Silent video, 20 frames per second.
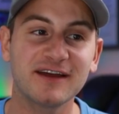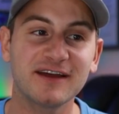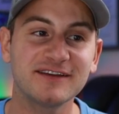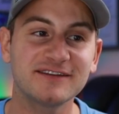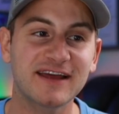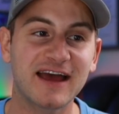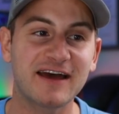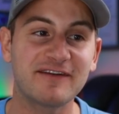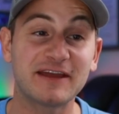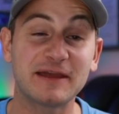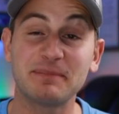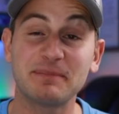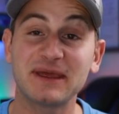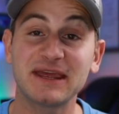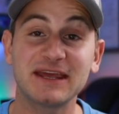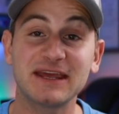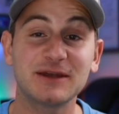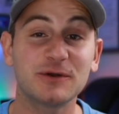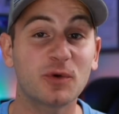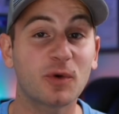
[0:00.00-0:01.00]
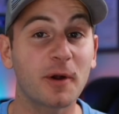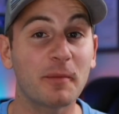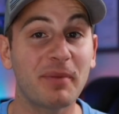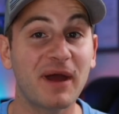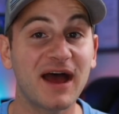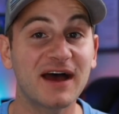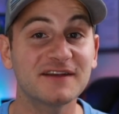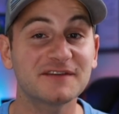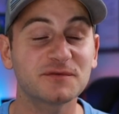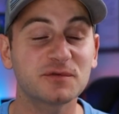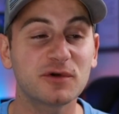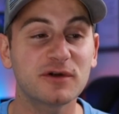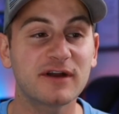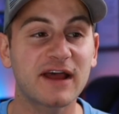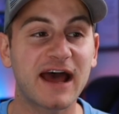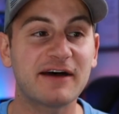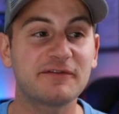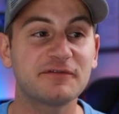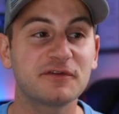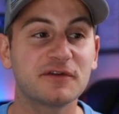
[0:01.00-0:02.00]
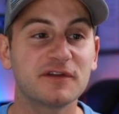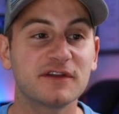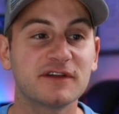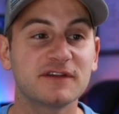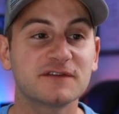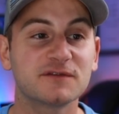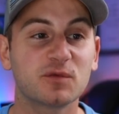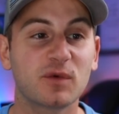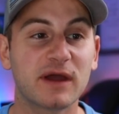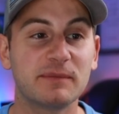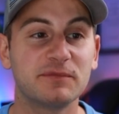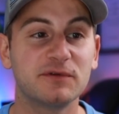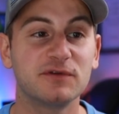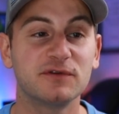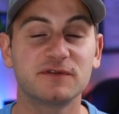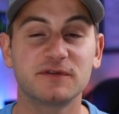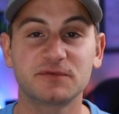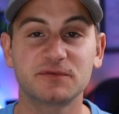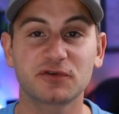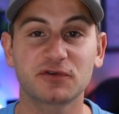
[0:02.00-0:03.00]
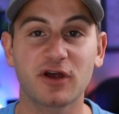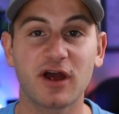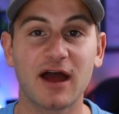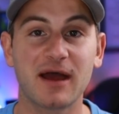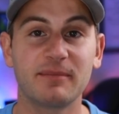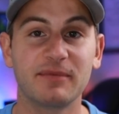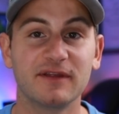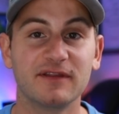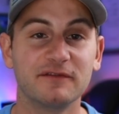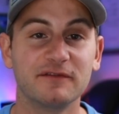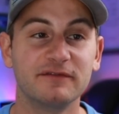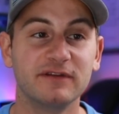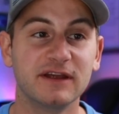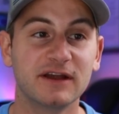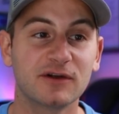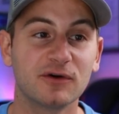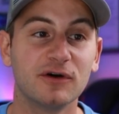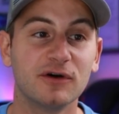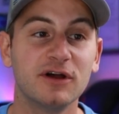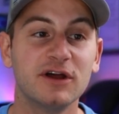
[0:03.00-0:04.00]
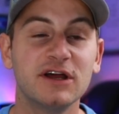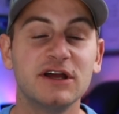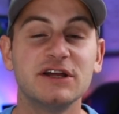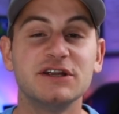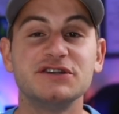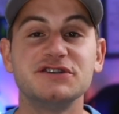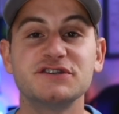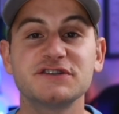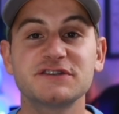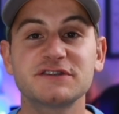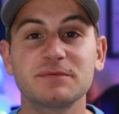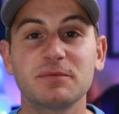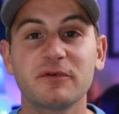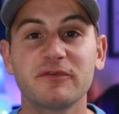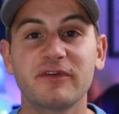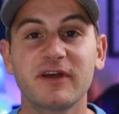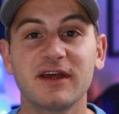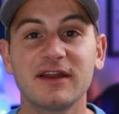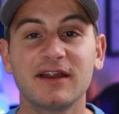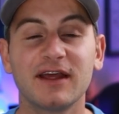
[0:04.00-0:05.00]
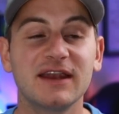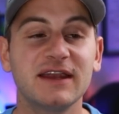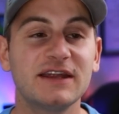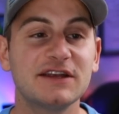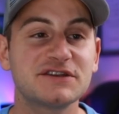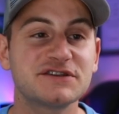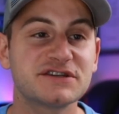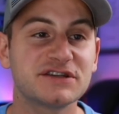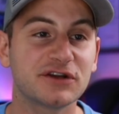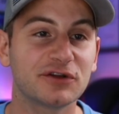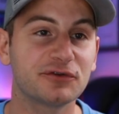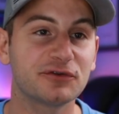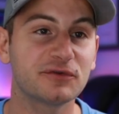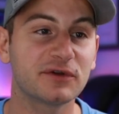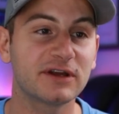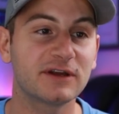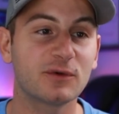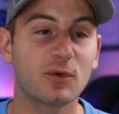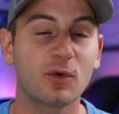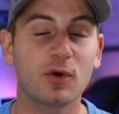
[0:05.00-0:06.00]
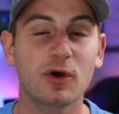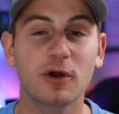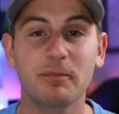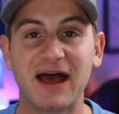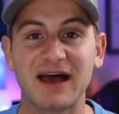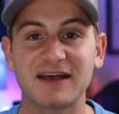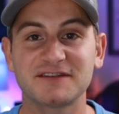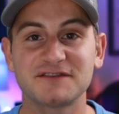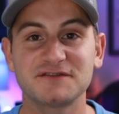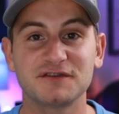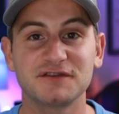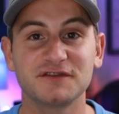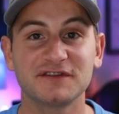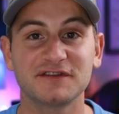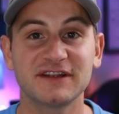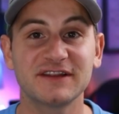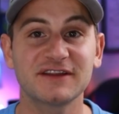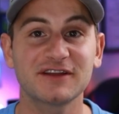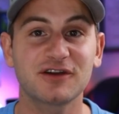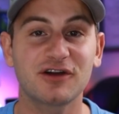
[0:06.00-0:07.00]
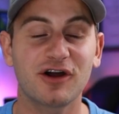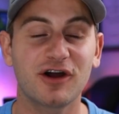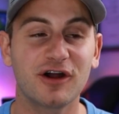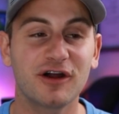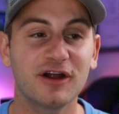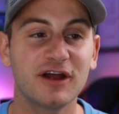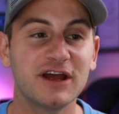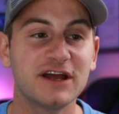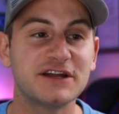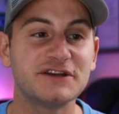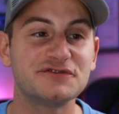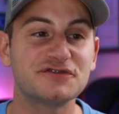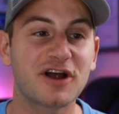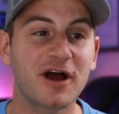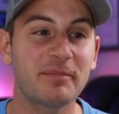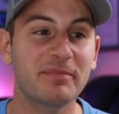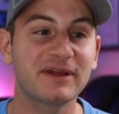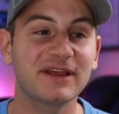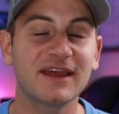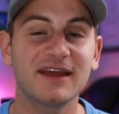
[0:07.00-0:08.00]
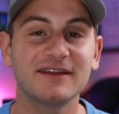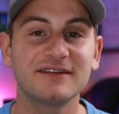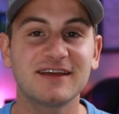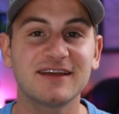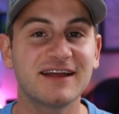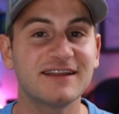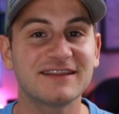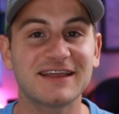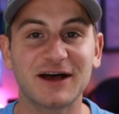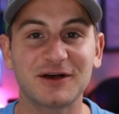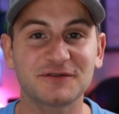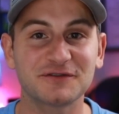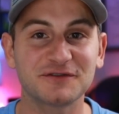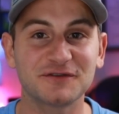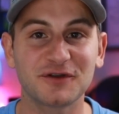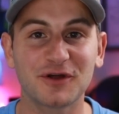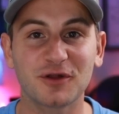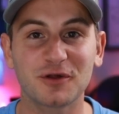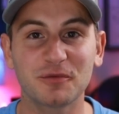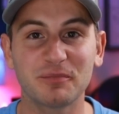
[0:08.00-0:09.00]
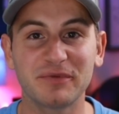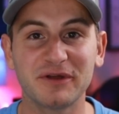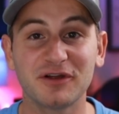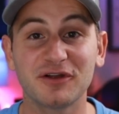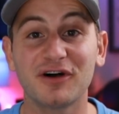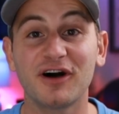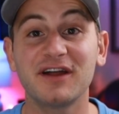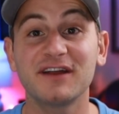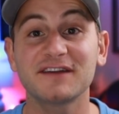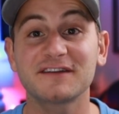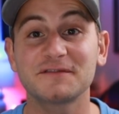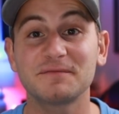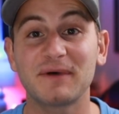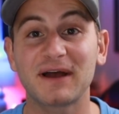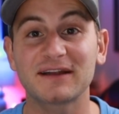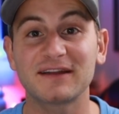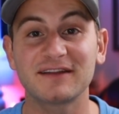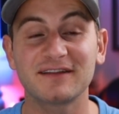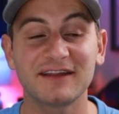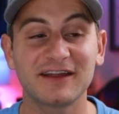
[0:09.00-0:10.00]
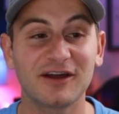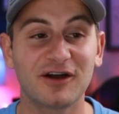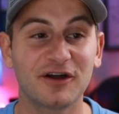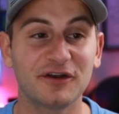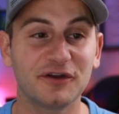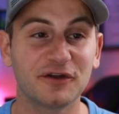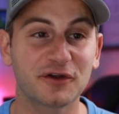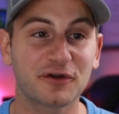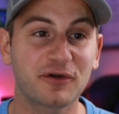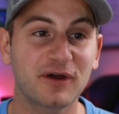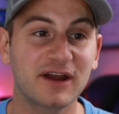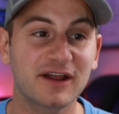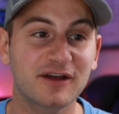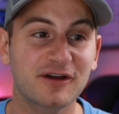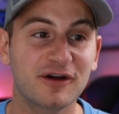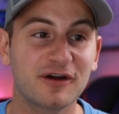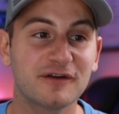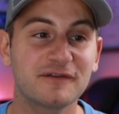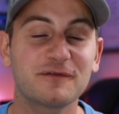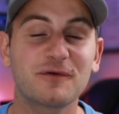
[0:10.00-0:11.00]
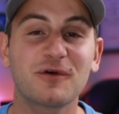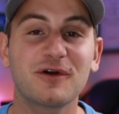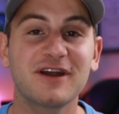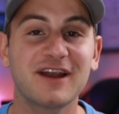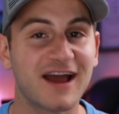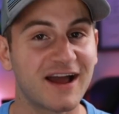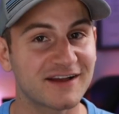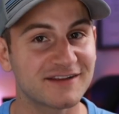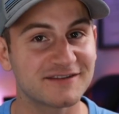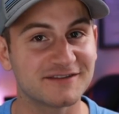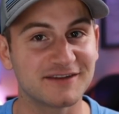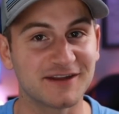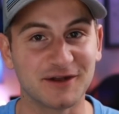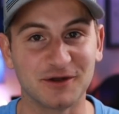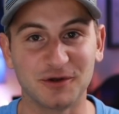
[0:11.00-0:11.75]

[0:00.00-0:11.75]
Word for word: to have a PIN or a password after this swipe to subscribe in the vehicle, just to prevent any children or passengers in the car dropping a $10,000 bill unexpectedly on your credit card for an accidental